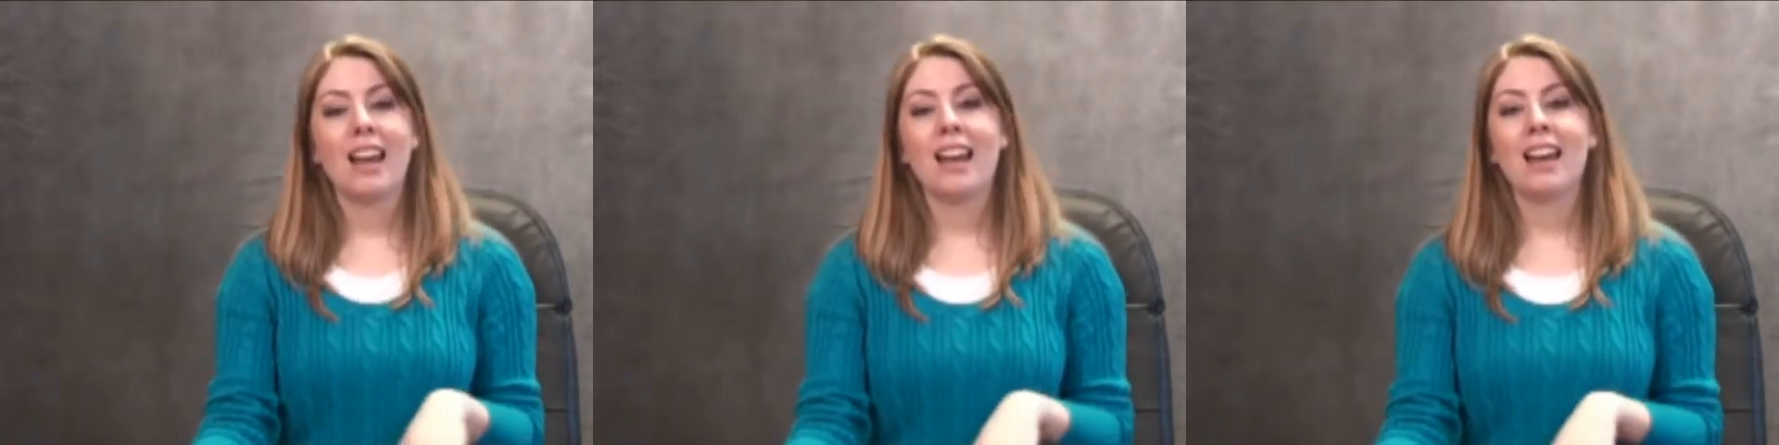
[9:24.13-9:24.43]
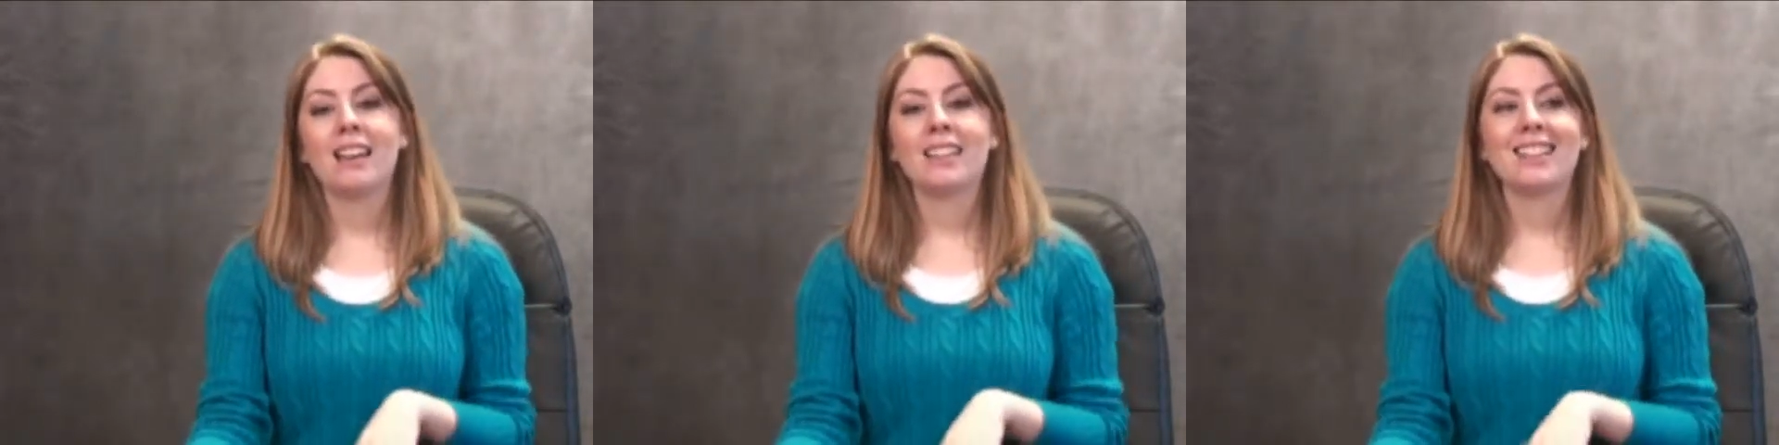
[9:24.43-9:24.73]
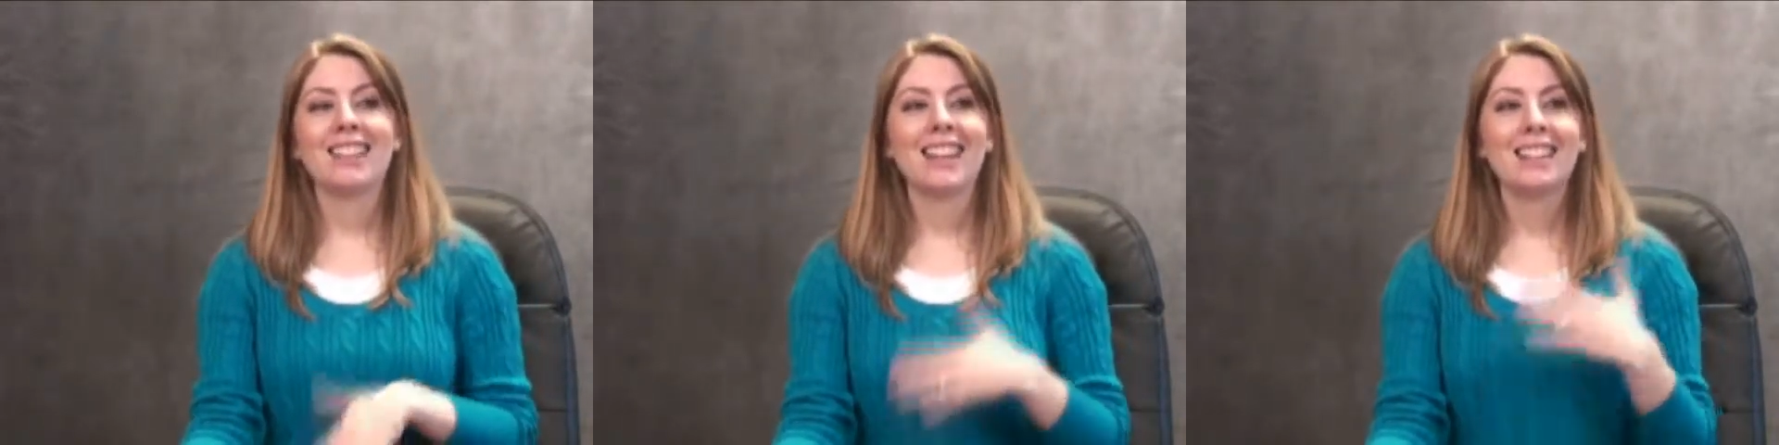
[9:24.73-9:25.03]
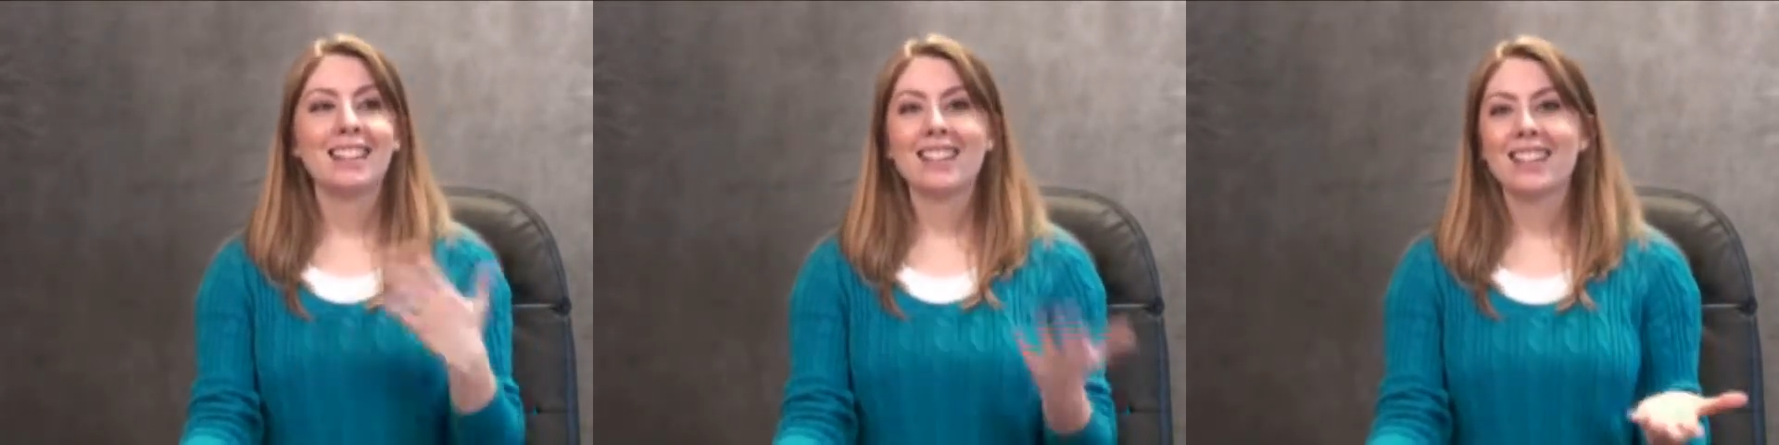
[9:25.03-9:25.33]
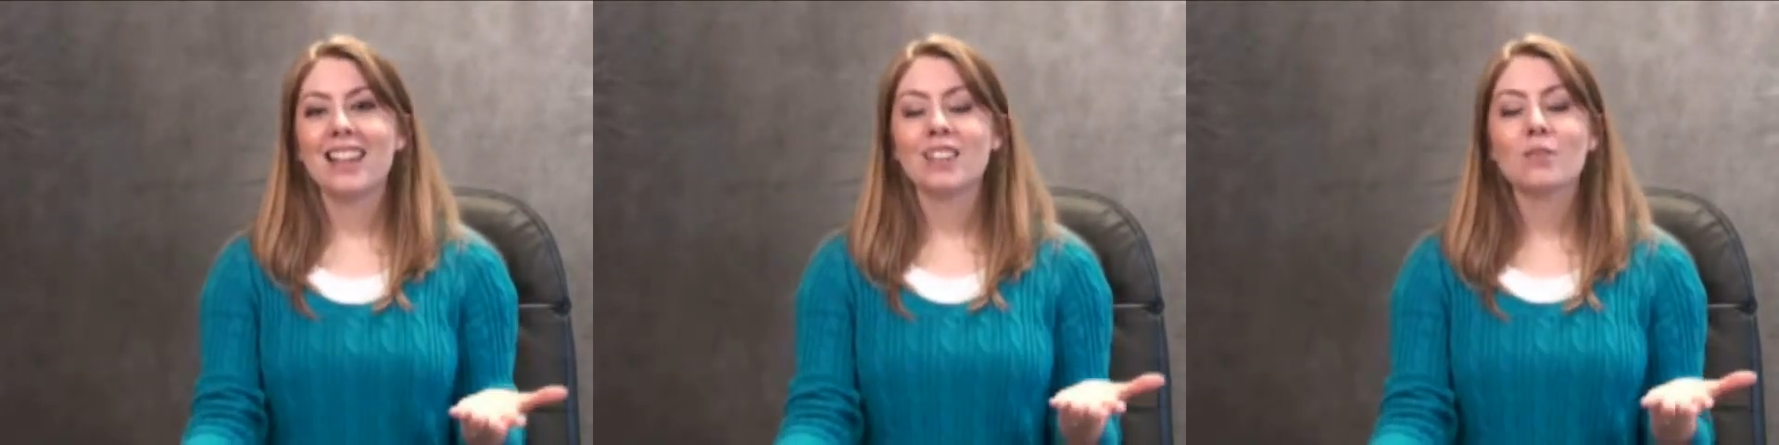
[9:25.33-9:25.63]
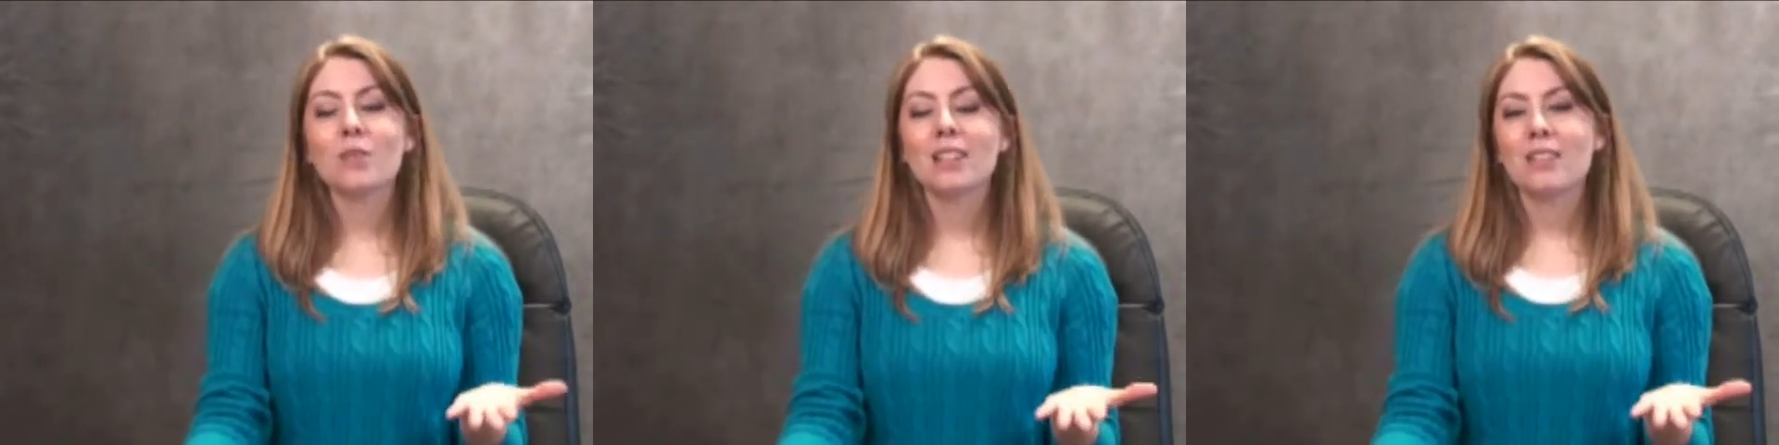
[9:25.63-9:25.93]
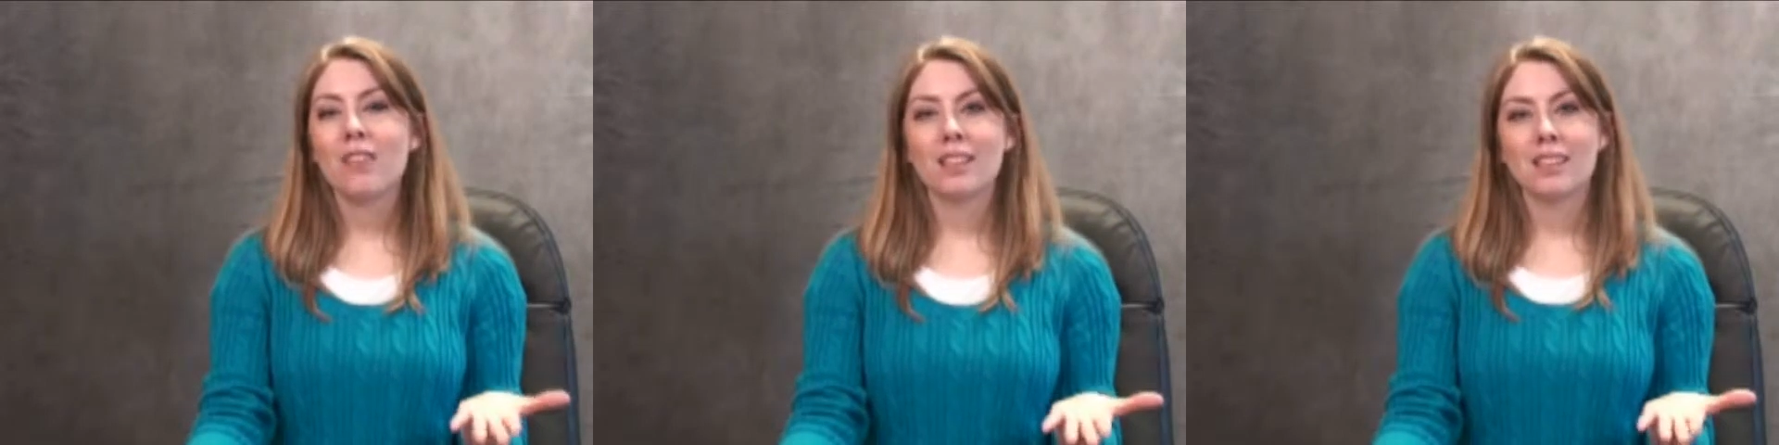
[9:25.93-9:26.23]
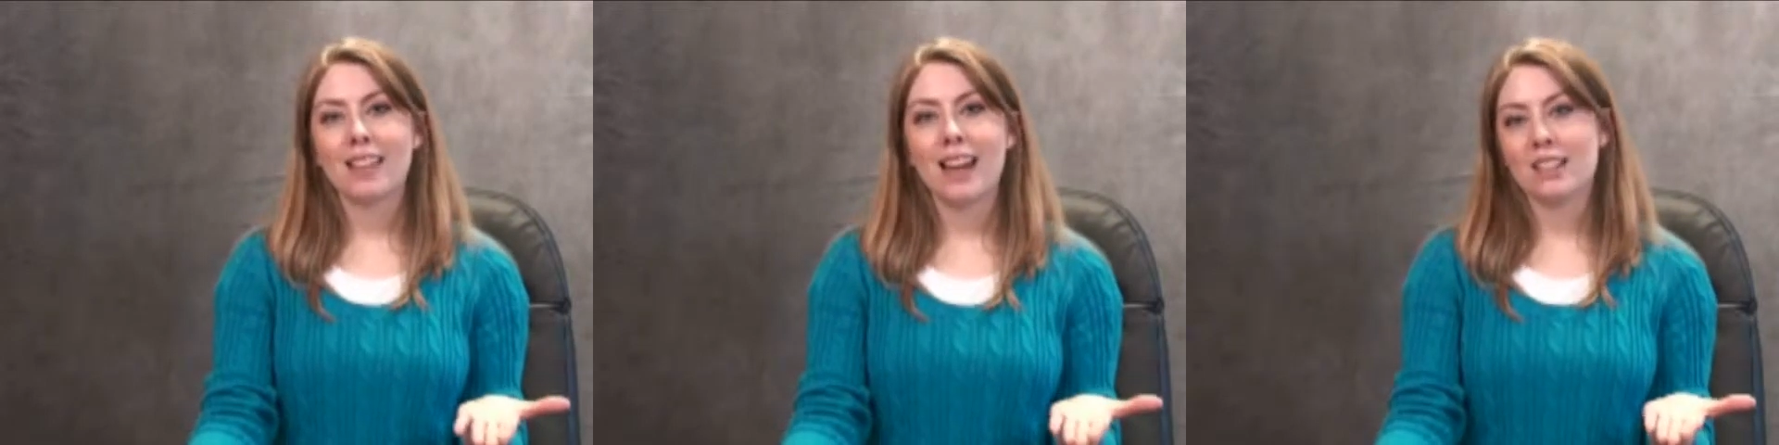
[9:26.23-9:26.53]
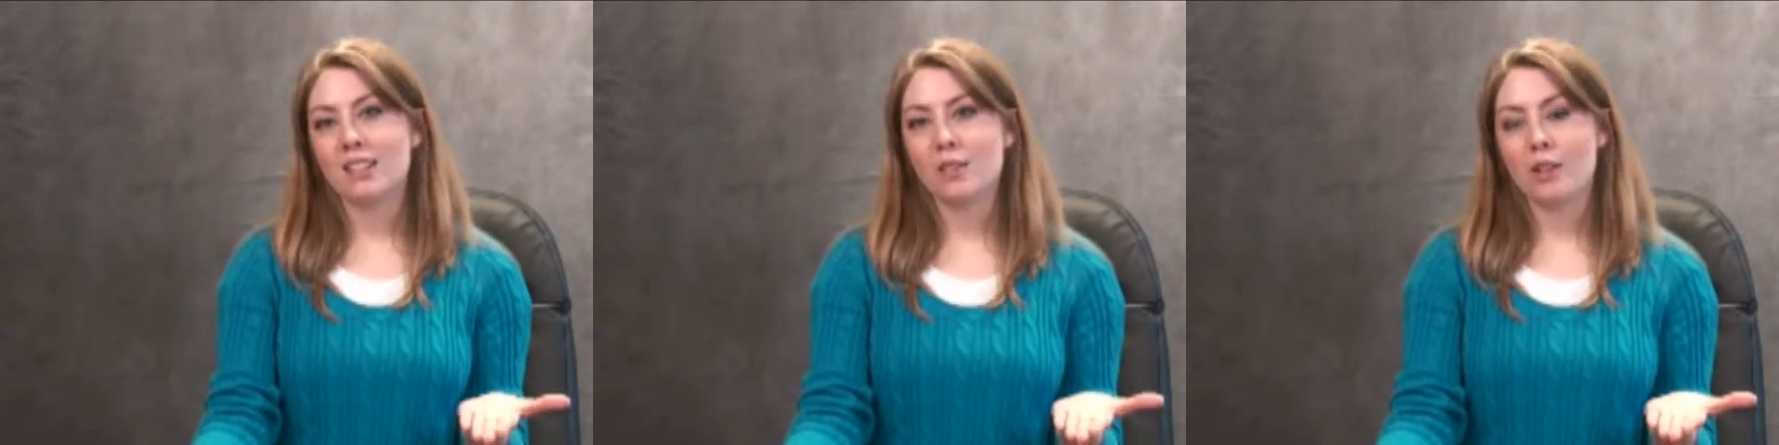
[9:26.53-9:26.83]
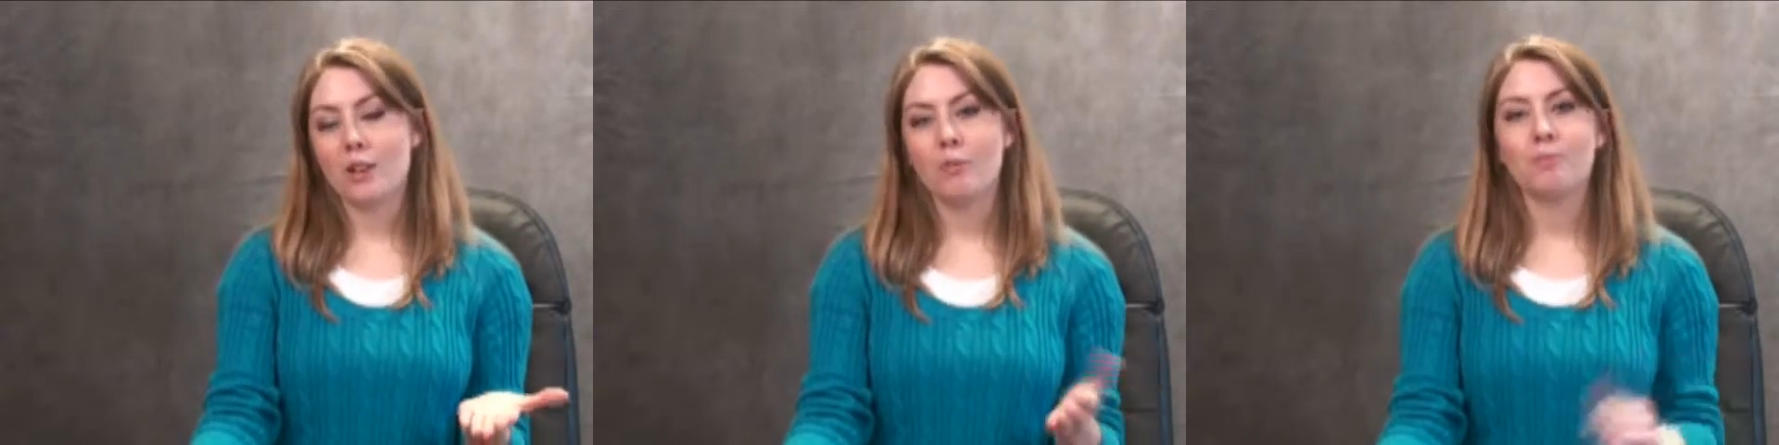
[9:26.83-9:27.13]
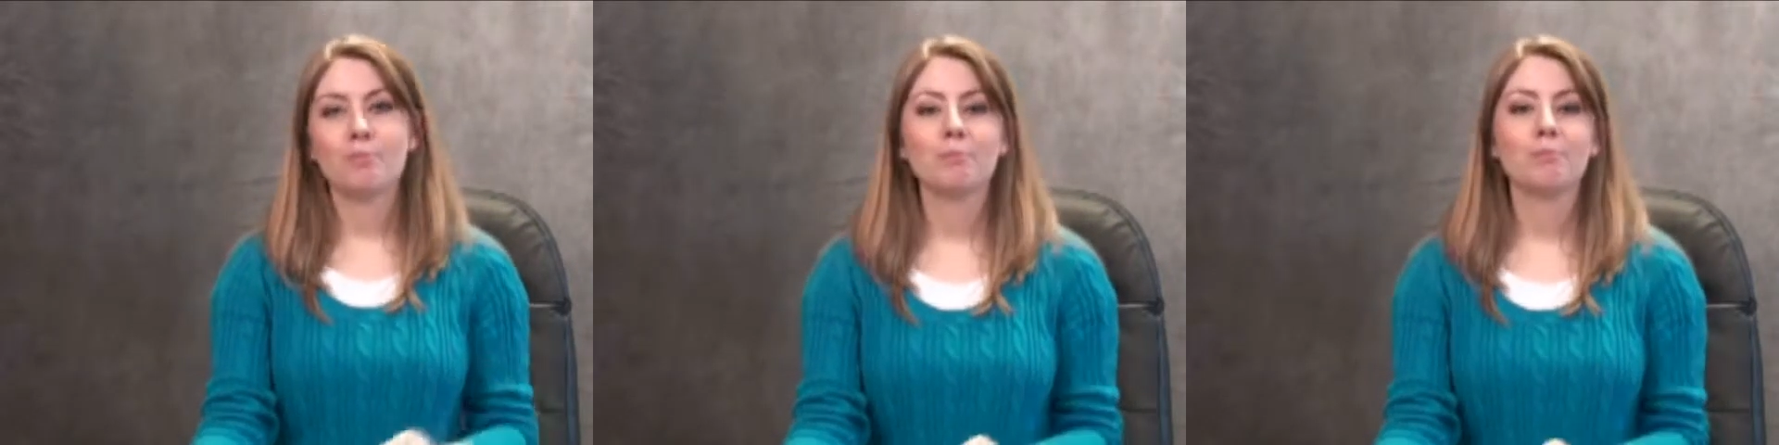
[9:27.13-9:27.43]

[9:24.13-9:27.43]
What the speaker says: and it's a really fun snack to do at home.